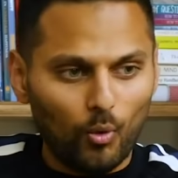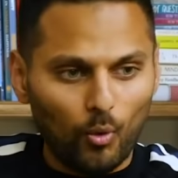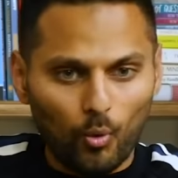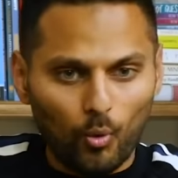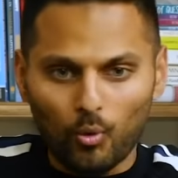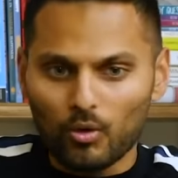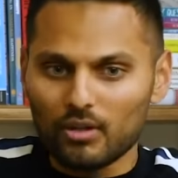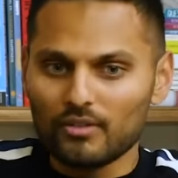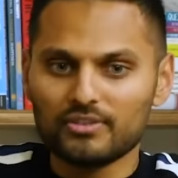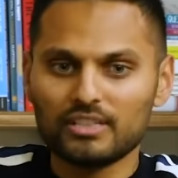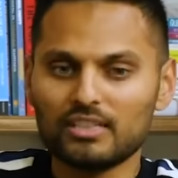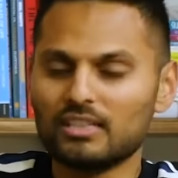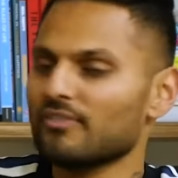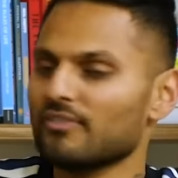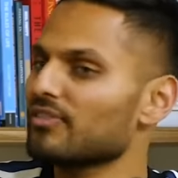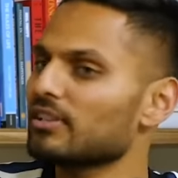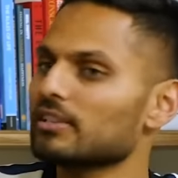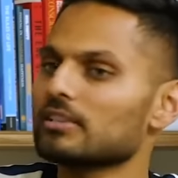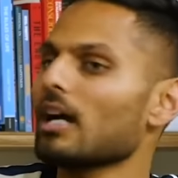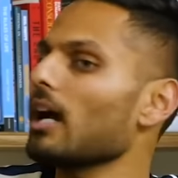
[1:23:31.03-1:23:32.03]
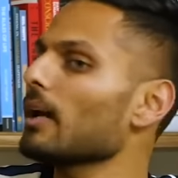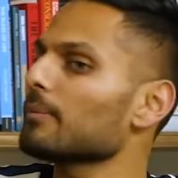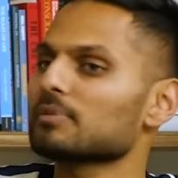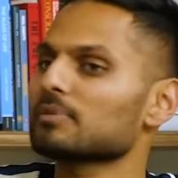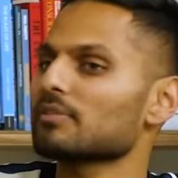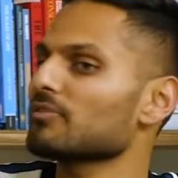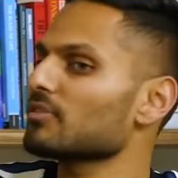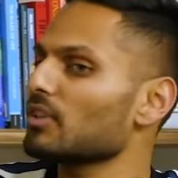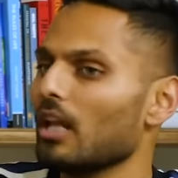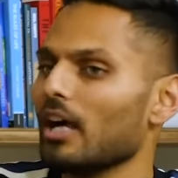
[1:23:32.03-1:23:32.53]
all of the different
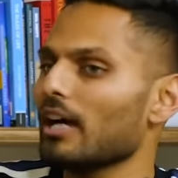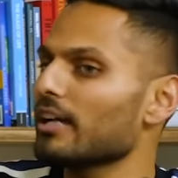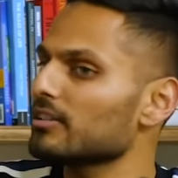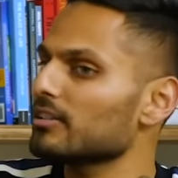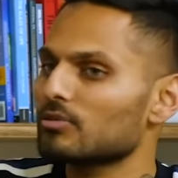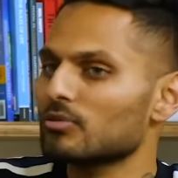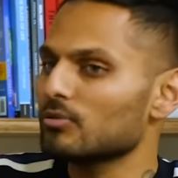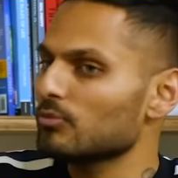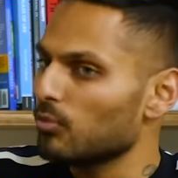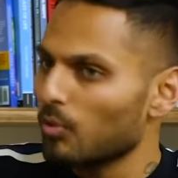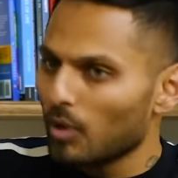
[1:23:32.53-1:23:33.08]
types of clients you've